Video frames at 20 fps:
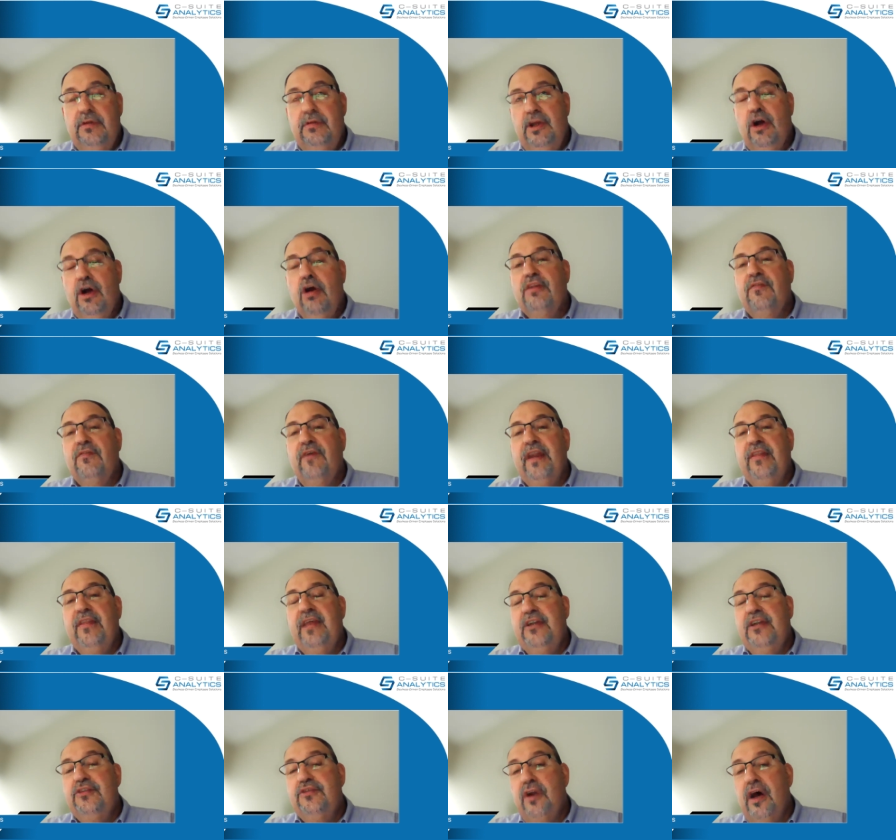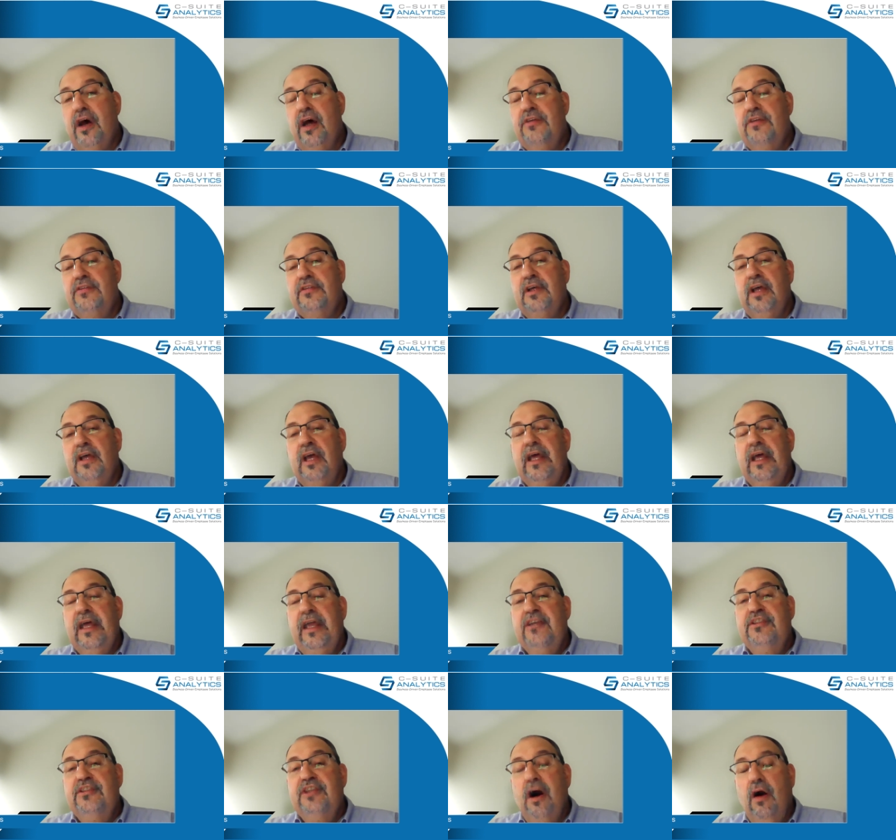cultivating that trust,
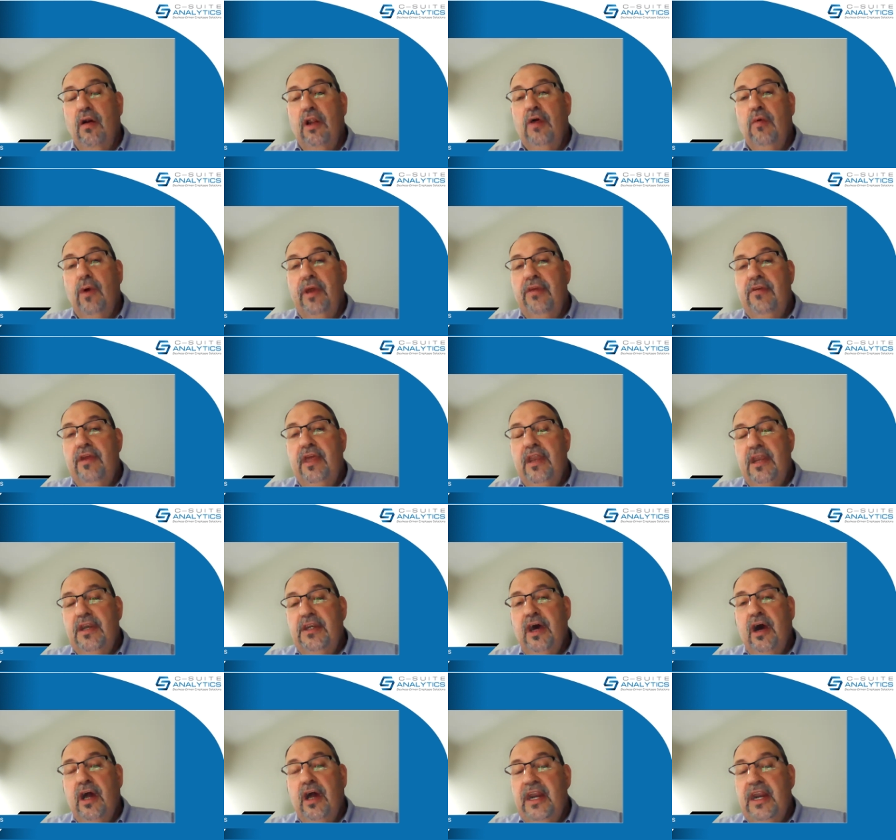is the only way you get it done.